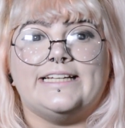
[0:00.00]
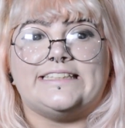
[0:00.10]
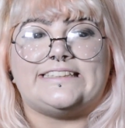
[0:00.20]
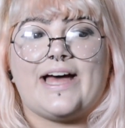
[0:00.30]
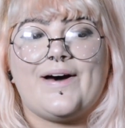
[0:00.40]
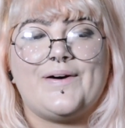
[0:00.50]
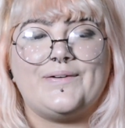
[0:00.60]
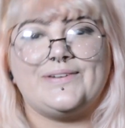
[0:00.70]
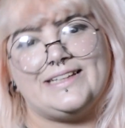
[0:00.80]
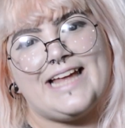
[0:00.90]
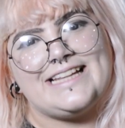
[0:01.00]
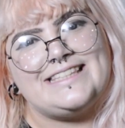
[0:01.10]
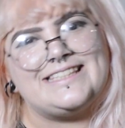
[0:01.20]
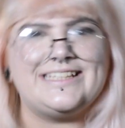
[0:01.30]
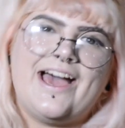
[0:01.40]
So
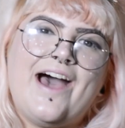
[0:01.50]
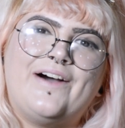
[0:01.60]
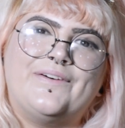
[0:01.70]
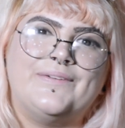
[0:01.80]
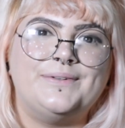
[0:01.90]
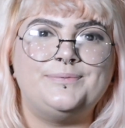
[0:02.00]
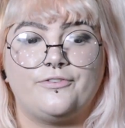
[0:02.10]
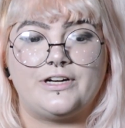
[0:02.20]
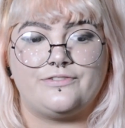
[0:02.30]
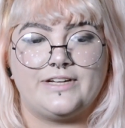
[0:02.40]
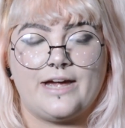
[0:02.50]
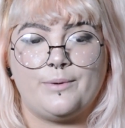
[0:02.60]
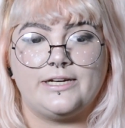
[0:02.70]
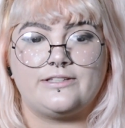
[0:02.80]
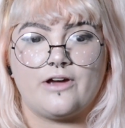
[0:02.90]
let's go! First thing
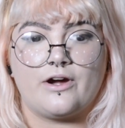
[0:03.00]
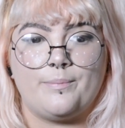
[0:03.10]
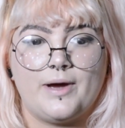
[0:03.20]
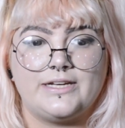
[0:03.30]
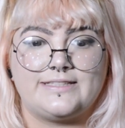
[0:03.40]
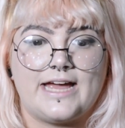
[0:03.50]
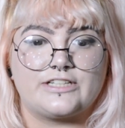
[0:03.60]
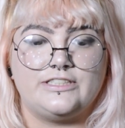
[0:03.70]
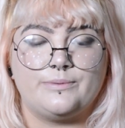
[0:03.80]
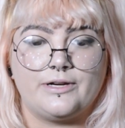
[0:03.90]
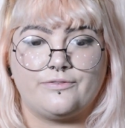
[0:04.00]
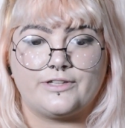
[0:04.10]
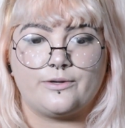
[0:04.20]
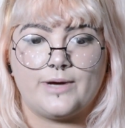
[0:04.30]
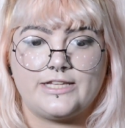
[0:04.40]
I want to talk about is actually one of
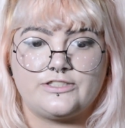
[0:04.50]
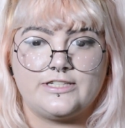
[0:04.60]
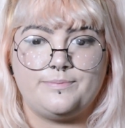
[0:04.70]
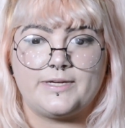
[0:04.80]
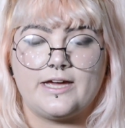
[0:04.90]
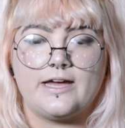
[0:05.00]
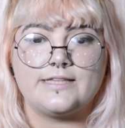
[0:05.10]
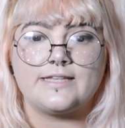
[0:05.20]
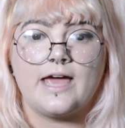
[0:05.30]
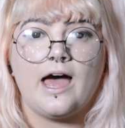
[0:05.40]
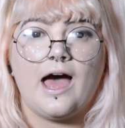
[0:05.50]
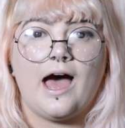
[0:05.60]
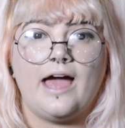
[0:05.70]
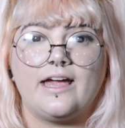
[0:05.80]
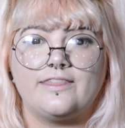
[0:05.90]
the questions, because
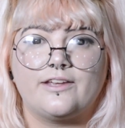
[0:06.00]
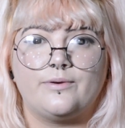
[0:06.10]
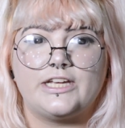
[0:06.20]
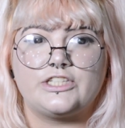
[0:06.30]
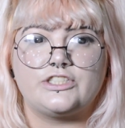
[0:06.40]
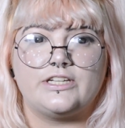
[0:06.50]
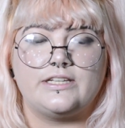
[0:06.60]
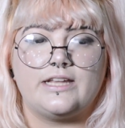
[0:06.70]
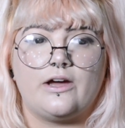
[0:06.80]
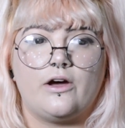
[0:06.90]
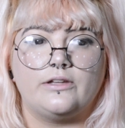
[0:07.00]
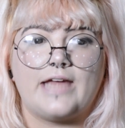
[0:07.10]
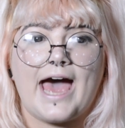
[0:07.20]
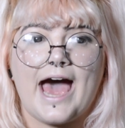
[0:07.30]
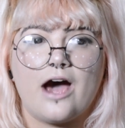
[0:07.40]
I got the question on
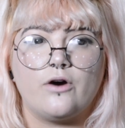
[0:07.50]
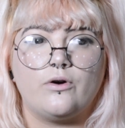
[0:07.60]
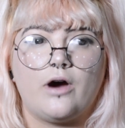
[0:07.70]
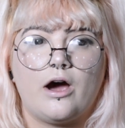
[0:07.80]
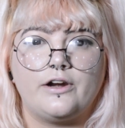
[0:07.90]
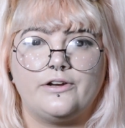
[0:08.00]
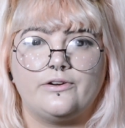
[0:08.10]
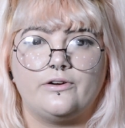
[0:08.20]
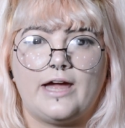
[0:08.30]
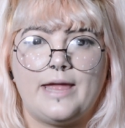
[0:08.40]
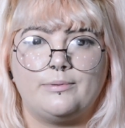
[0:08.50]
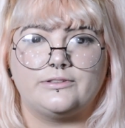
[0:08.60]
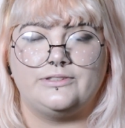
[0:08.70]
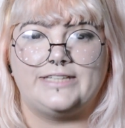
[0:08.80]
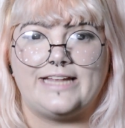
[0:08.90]
how are you
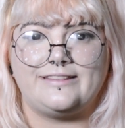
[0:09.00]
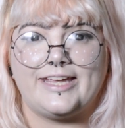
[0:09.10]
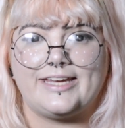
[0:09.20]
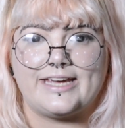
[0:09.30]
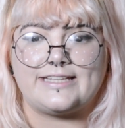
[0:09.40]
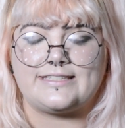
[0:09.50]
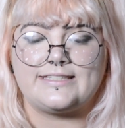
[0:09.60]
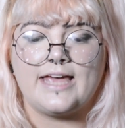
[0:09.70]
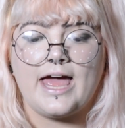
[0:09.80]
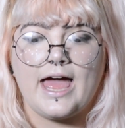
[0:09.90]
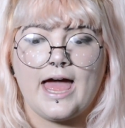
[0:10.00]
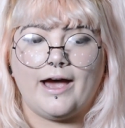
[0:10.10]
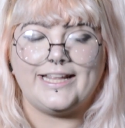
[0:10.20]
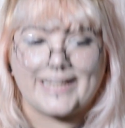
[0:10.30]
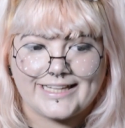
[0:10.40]
able to get tickets.
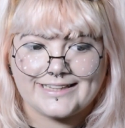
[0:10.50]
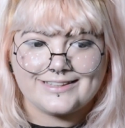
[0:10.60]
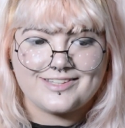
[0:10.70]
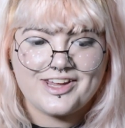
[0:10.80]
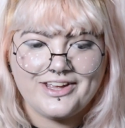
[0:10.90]
I didn't.